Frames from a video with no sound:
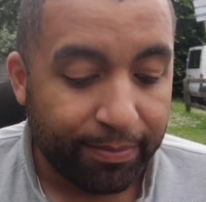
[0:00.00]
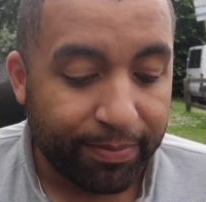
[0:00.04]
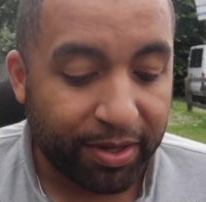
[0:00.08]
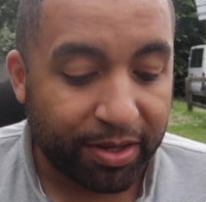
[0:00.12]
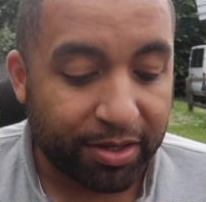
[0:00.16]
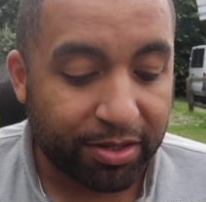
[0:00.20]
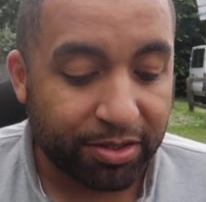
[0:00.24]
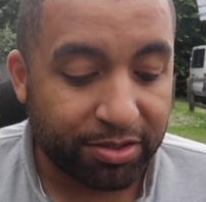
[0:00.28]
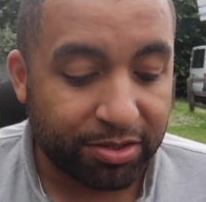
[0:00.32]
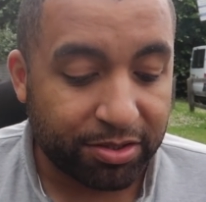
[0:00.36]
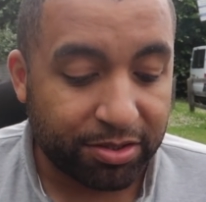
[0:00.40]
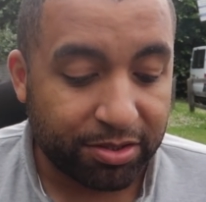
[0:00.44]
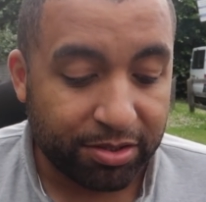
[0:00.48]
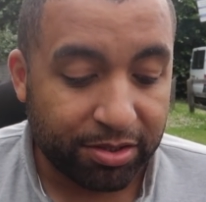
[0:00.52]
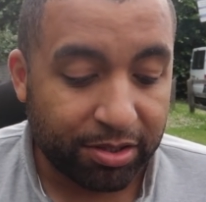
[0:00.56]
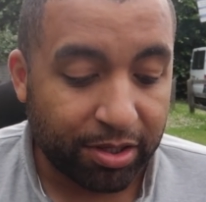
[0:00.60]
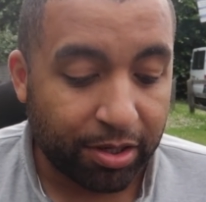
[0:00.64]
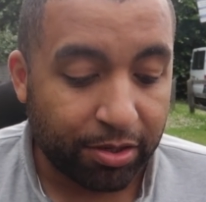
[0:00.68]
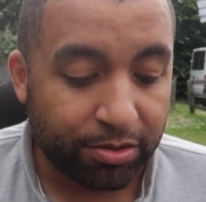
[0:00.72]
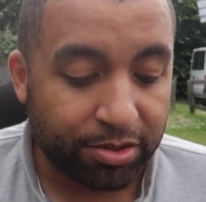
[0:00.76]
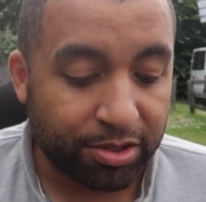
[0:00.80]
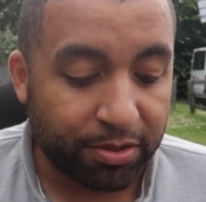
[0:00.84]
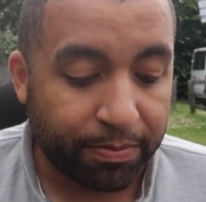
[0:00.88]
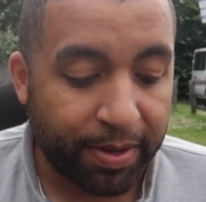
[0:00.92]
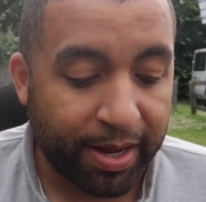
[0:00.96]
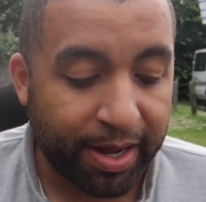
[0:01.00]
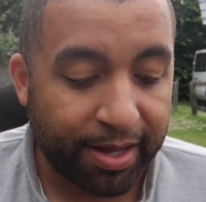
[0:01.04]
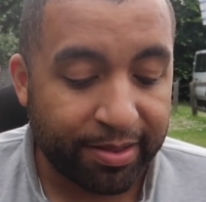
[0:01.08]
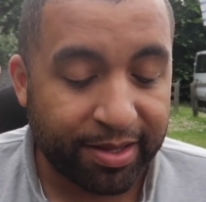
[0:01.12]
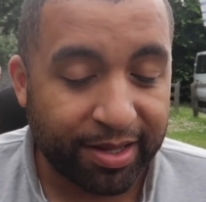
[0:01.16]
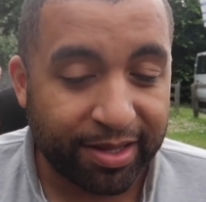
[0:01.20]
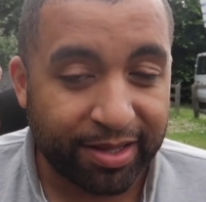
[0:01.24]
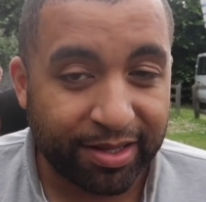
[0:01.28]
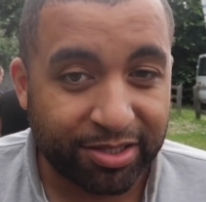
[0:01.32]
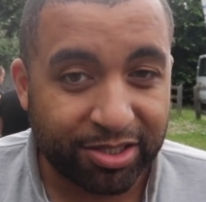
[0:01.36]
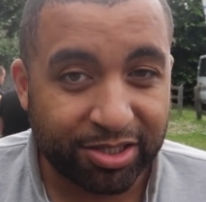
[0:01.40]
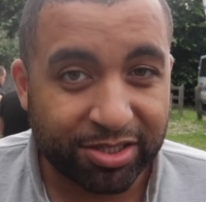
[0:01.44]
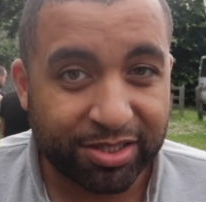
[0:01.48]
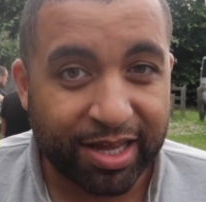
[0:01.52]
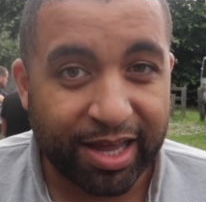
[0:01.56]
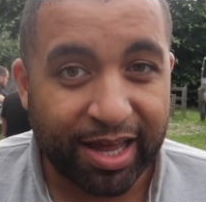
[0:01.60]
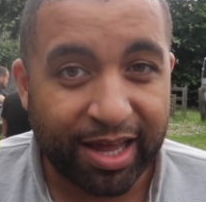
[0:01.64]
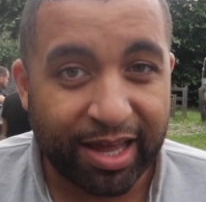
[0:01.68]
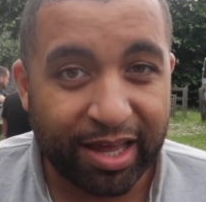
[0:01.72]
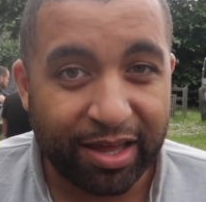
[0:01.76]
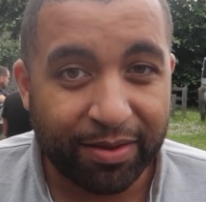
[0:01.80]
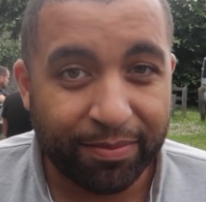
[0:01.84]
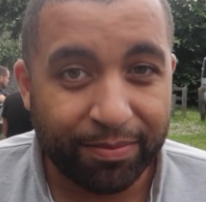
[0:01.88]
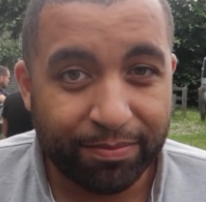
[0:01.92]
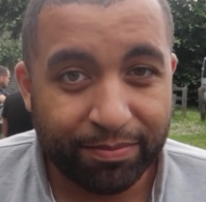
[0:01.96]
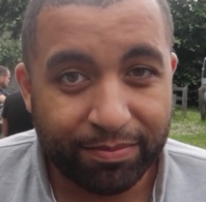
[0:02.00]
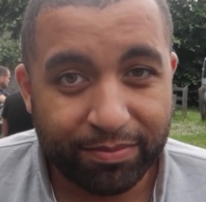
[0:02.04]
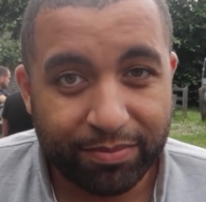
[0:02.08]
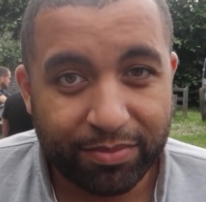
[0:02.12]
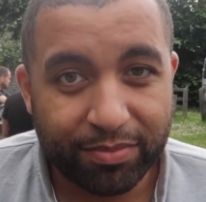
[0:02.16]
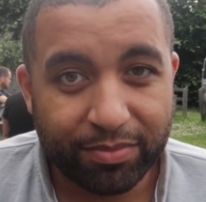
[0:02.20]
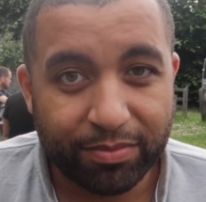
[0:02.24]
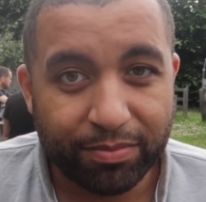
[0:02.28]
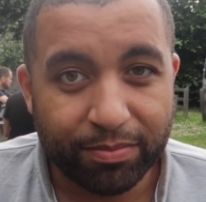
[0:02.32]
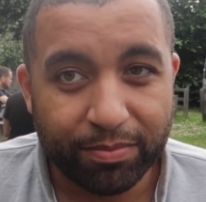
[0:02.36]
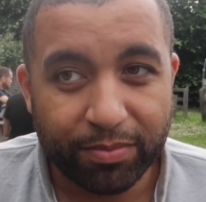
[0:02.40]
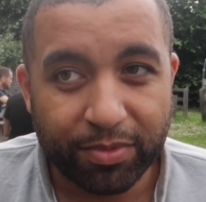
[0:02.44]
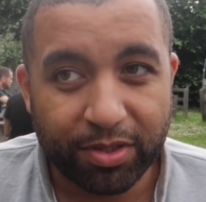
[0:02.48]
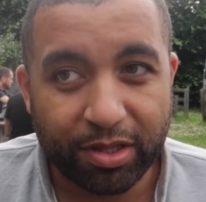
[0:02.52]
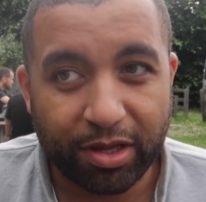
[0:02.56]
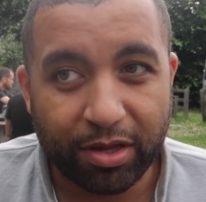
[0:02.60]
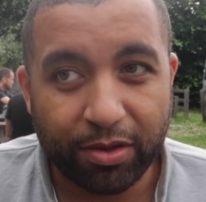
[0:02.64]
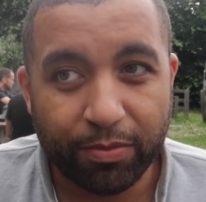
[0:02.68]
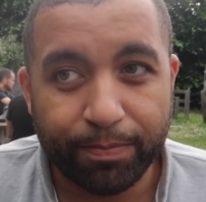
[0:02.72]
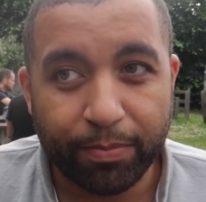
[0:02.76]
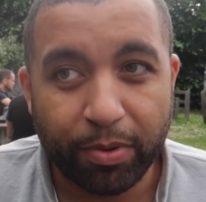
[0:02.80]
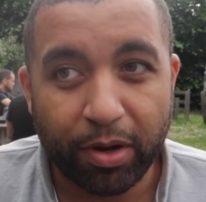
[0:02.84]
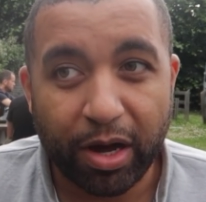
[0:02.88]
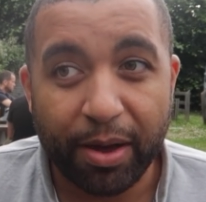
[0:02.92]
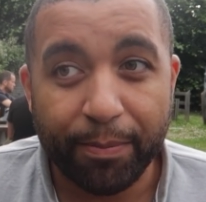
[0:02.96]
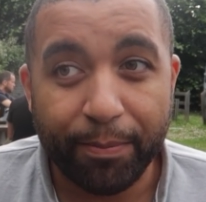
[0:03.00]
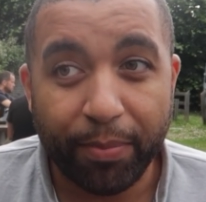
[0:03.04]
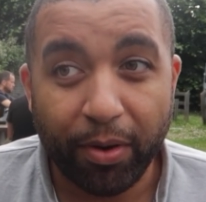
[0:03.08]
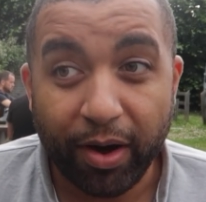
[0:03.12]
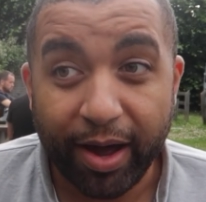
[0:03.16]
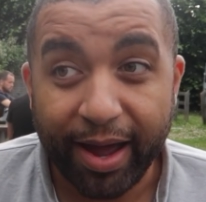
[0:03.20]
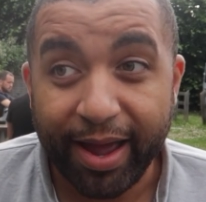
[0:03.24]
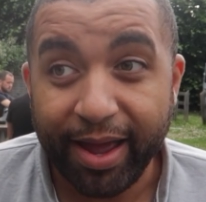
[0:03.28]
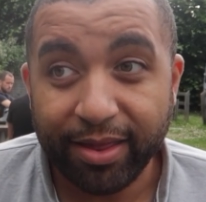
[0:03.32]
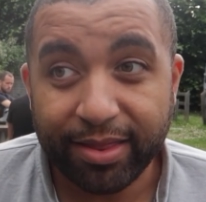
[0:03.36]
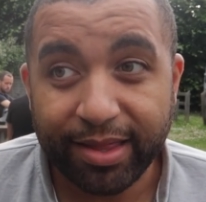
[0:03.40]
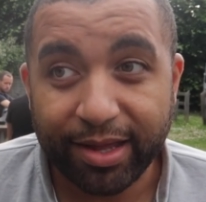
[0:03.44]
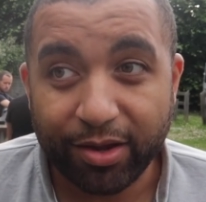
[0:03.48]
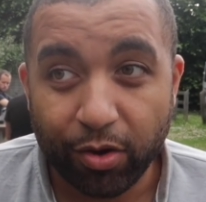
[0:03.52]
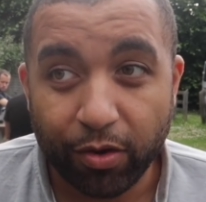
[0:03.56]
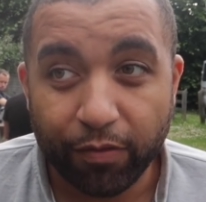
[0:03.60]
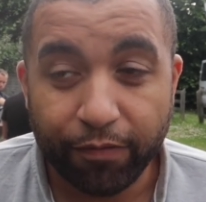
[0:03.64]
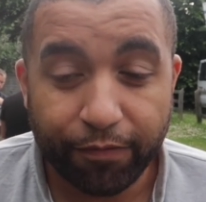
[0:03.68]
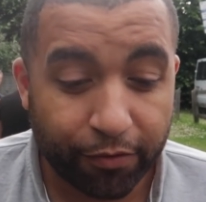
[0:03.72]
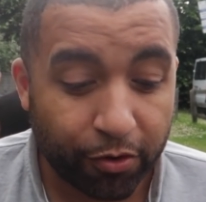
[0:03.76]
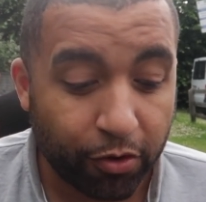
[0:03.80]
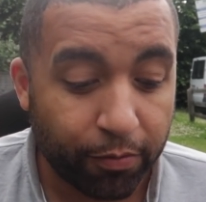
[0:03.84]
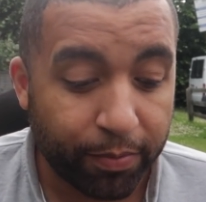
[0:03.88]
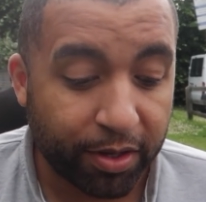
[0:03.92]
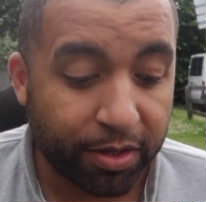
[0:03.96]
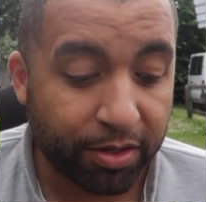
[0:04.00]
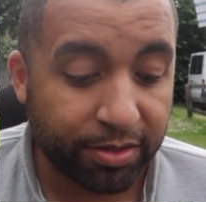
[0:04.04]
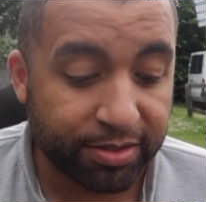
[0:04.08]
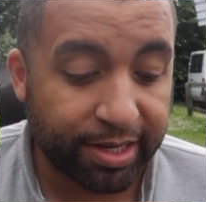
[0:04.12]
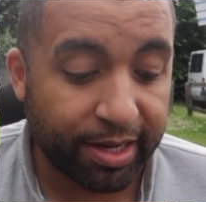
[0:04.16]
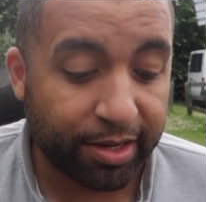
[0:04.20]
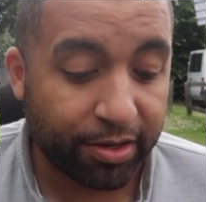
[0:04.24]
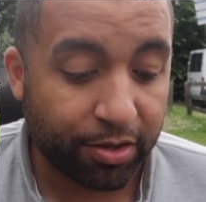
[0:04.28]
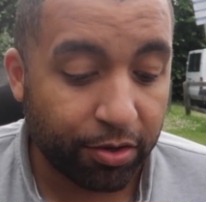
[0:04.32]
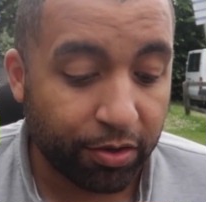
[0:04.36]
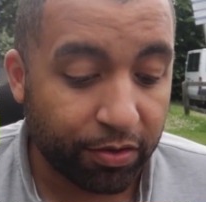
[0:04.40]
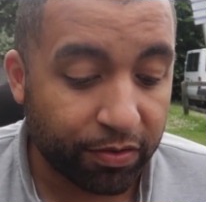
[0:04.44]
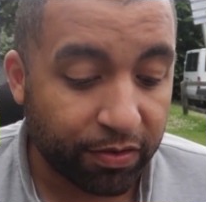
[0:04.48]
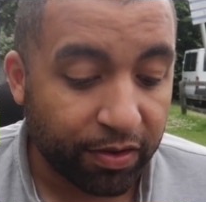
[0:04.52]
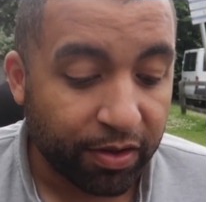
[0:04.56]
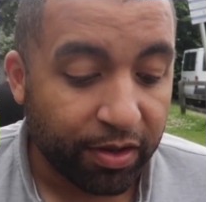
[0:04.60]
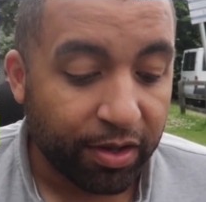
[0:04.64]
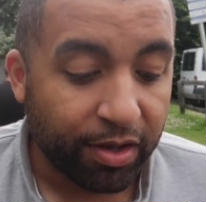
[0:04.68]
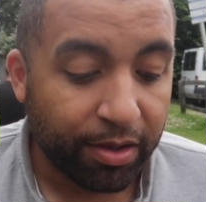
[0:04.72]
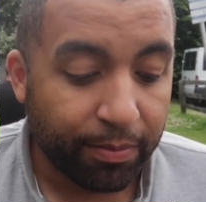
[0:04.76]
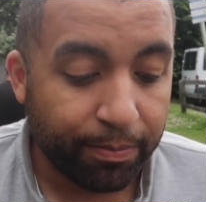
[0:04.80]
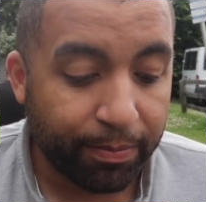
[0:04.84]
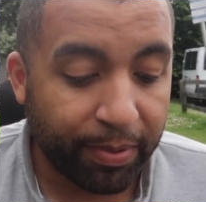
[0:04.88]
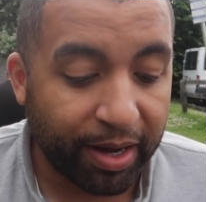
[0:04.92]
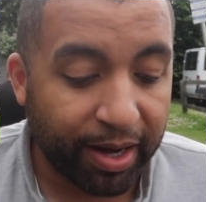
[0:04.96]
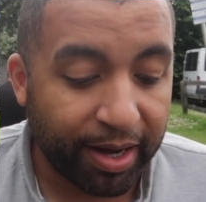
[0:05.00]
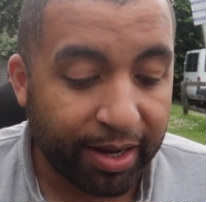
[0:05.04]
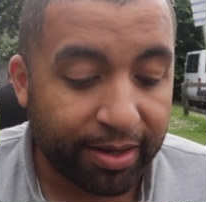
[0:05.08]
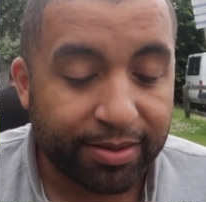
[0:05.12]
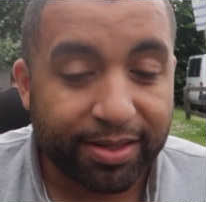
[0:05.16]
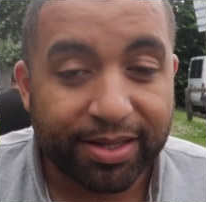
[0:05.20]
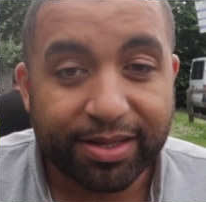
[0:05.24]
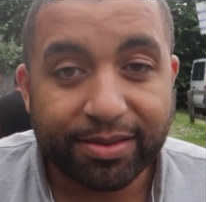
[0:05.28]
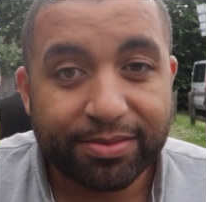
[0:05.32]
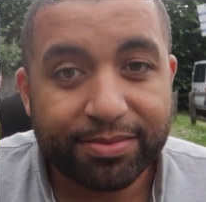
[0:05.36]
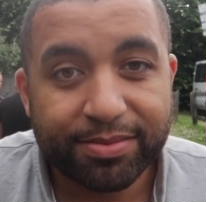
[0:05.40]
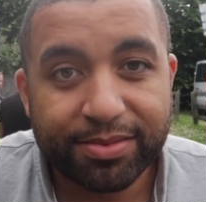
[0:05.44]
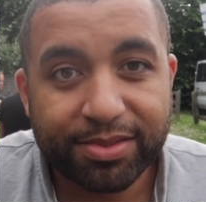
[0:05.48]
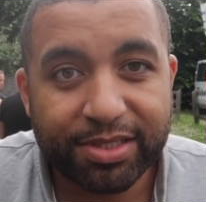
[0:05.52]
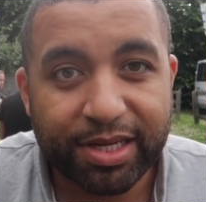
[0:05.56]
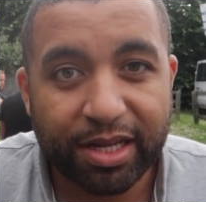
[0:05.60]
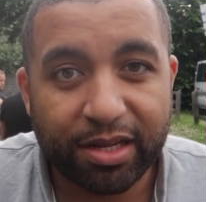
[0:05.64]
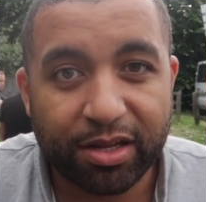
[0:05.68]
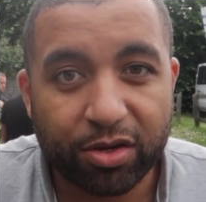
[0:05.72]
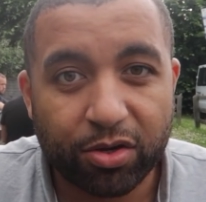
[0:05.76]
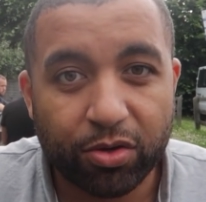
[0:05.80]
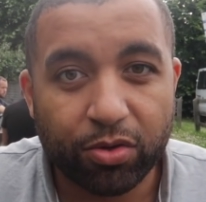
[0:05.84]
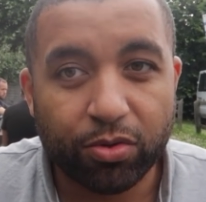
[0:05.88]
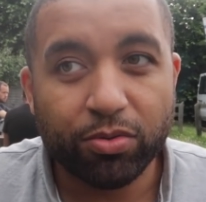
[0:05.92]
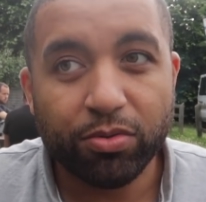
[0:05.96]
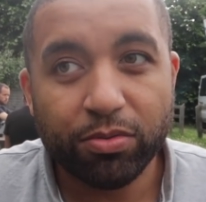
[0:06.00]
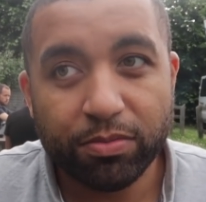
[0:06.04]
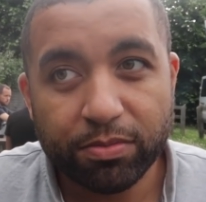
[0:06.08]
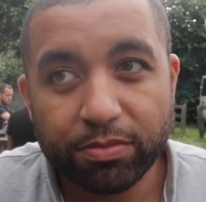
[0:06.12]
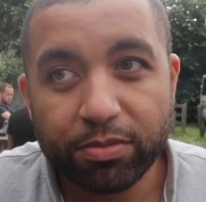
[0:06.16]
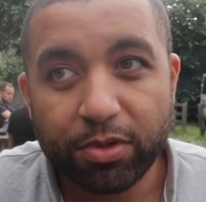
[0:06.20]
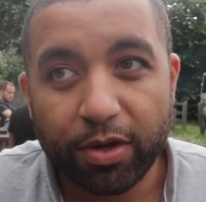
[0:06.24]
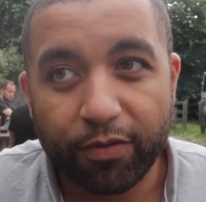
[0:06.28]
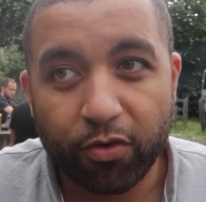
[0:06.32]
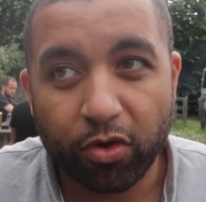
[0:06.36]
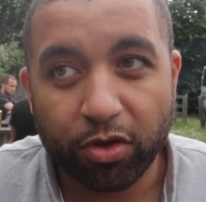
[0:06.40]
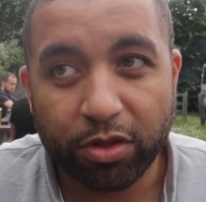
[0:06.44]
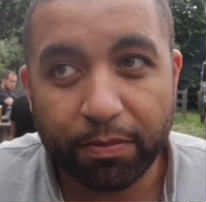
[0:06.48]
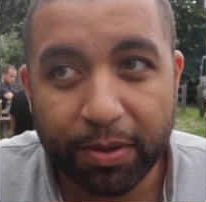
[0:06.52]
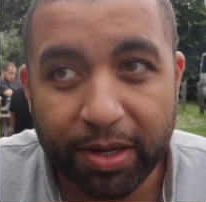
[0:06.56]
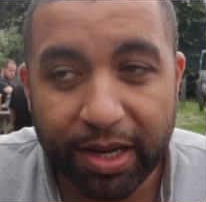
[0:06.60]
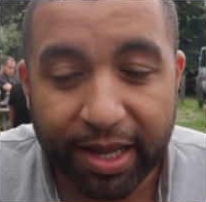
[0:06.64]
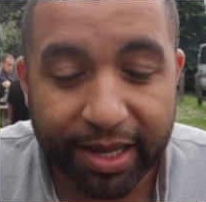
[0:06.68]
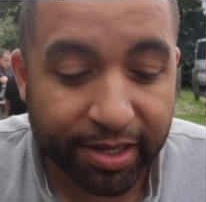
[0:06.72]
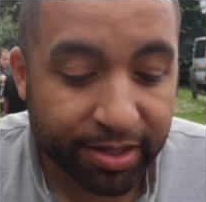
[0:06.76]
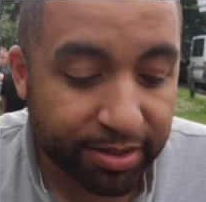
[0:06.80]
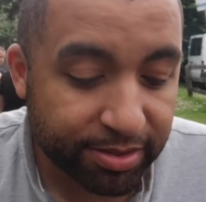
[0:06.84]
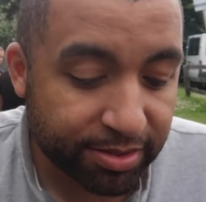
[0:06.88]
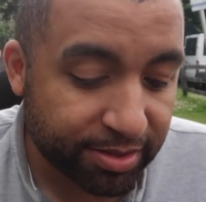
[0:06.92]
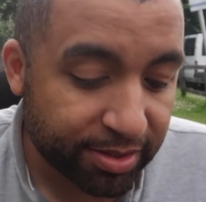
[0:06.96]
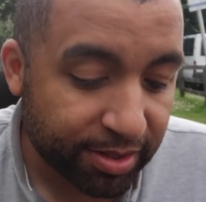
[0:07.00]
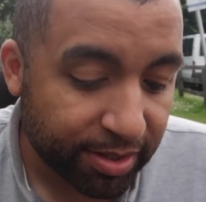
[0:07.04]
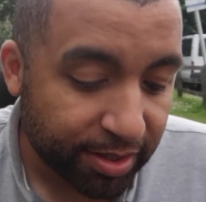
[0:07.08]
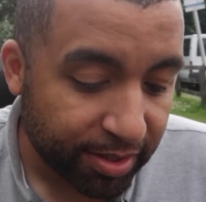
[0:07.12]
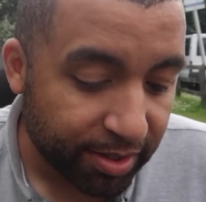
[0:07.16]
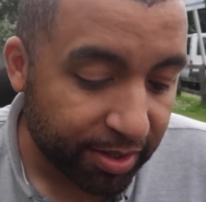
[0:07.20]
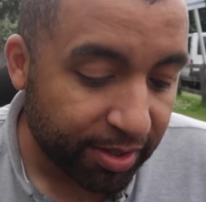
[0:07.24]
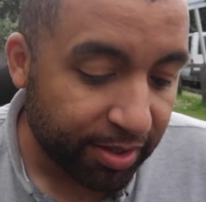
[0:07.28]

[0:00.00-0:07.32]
because, you know, Japan didn't just get here, you know, by a bite. They got through because they're good. But Senegal, they've got the players.